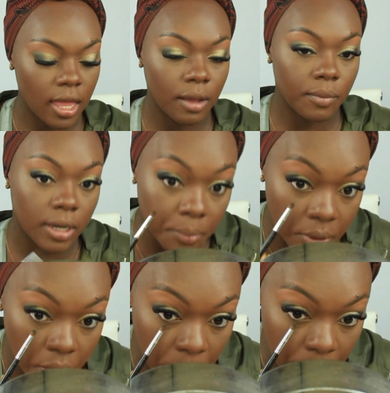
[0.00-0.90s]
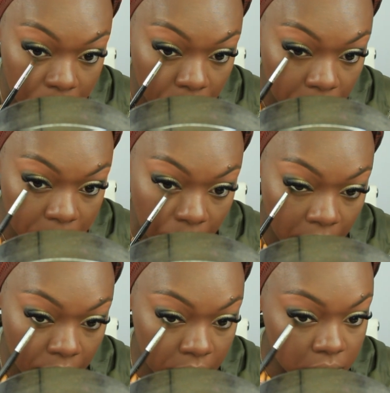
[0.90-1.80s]
And I want to put it on my lower
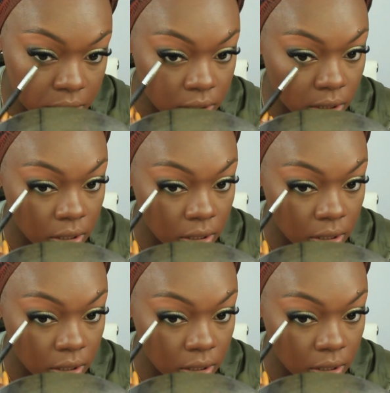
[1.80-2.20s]
lash.